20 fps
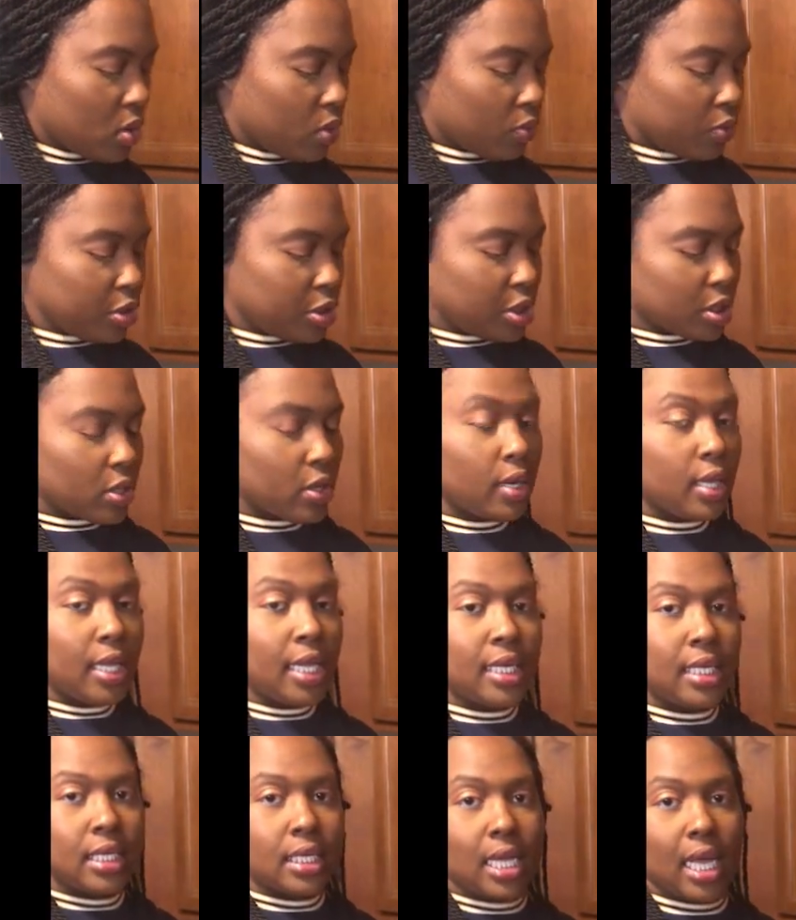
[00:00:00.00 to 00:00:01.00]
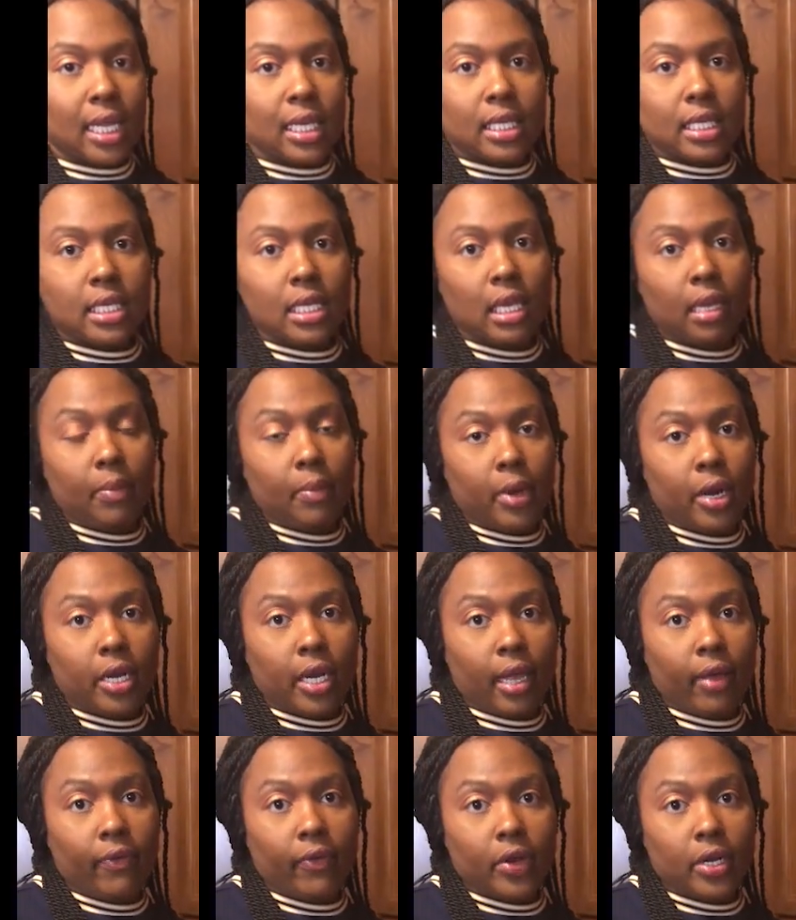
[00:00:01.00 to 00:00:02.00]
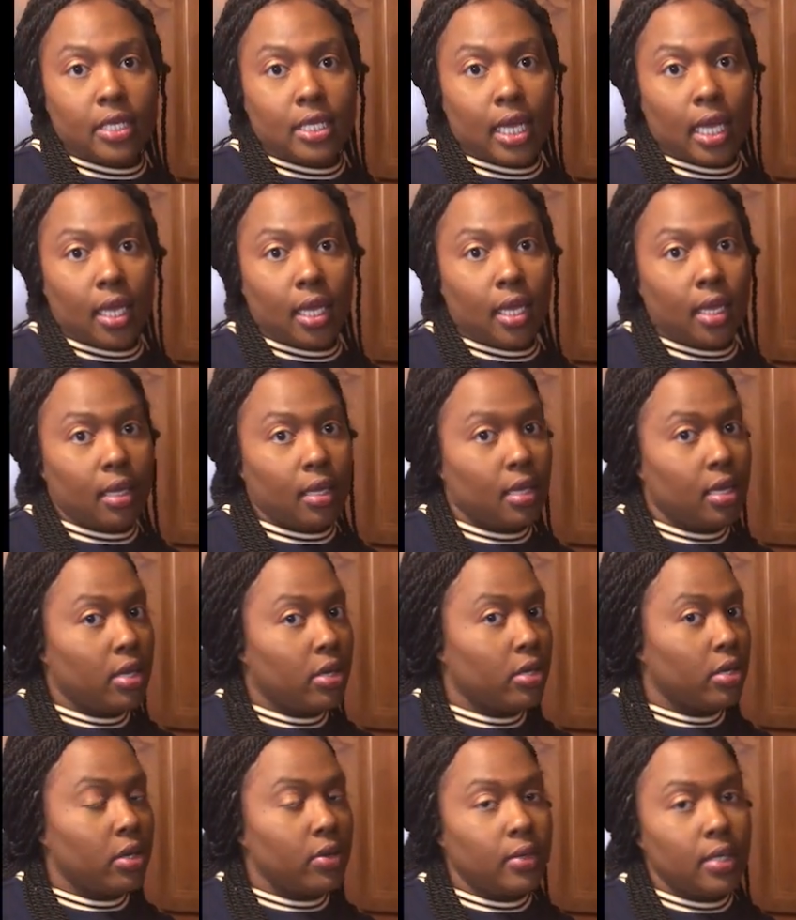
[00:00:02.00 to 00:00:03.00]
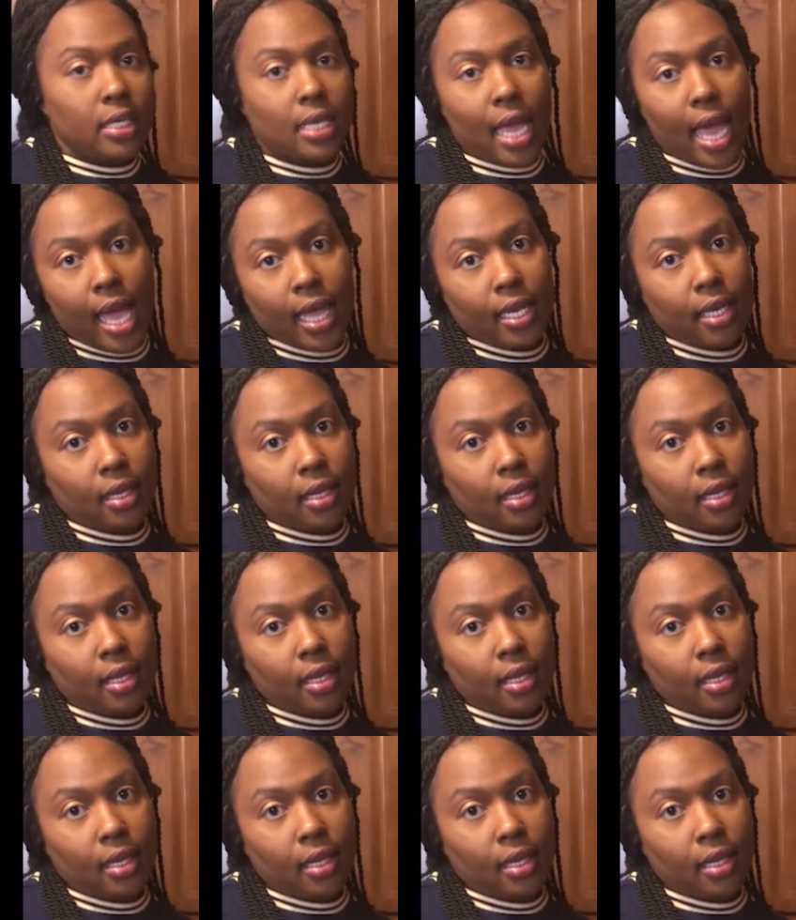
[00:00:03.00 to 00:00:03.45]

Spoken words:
we're just going to let this kind of sit and marinate for a second. No need to add